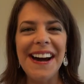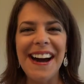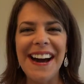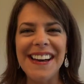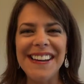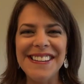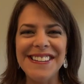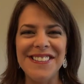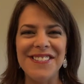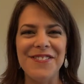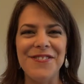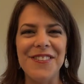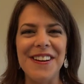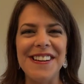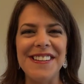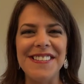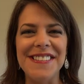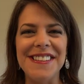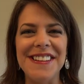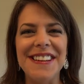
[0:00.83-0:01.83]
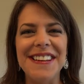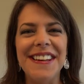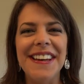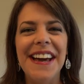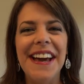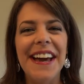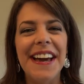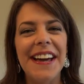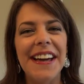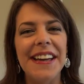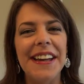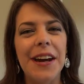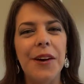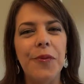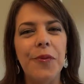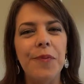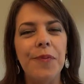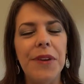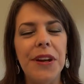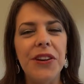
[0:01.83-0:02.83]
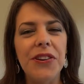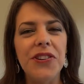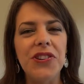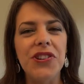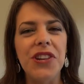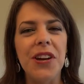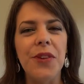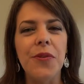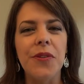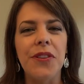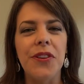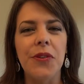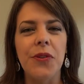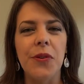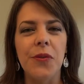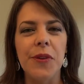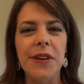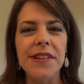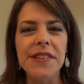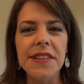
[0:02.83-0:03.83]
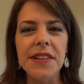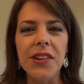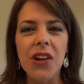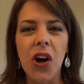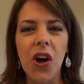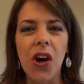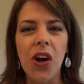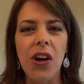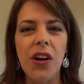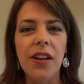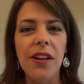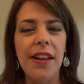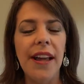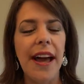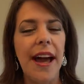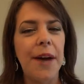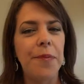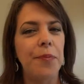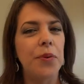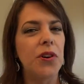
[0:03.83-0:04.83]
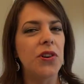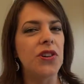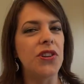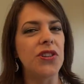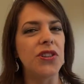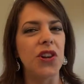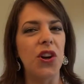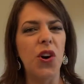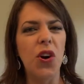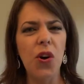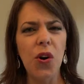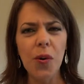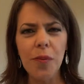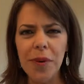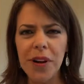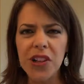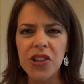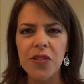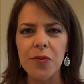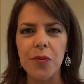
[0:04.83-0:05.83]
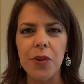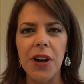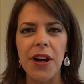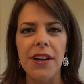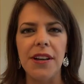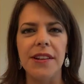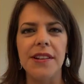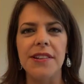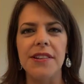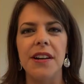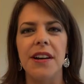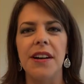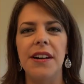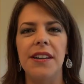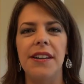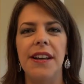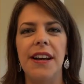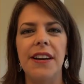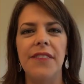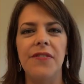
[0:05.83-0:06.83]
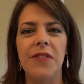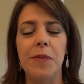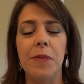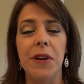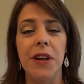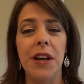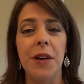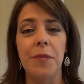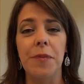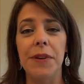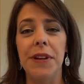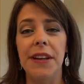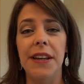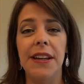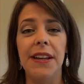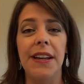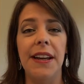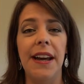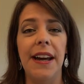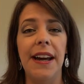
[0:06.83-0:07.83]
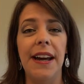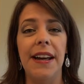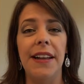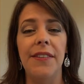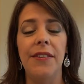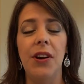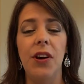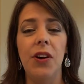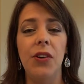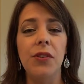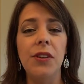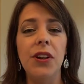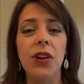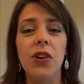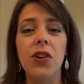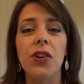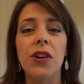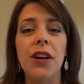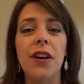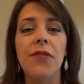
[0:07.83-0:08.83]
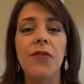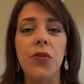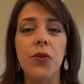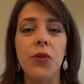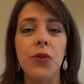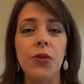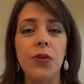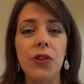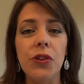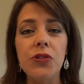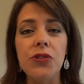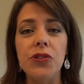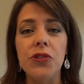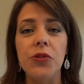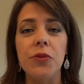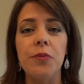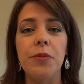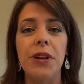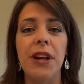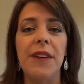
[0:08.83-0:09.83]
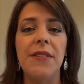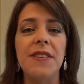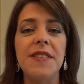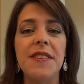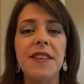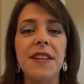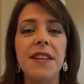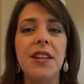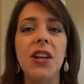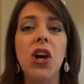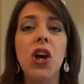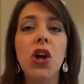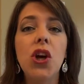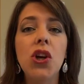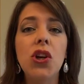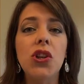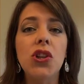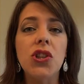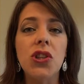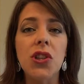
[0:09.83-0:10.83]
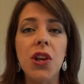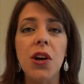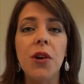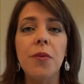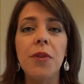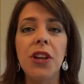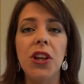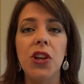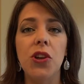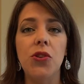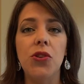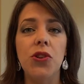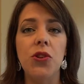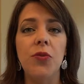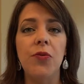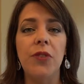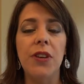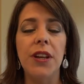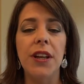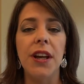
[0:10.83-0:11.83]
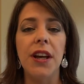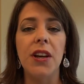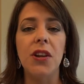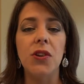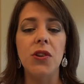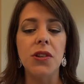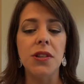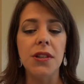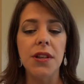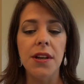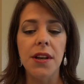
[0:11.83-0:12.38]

Hi, it's Tracy, and I'm here to share with you a recent haul. I purchased a whole bunch of products online from a company I'd only heard of through YouTube, but I'd seen so many YouTube videos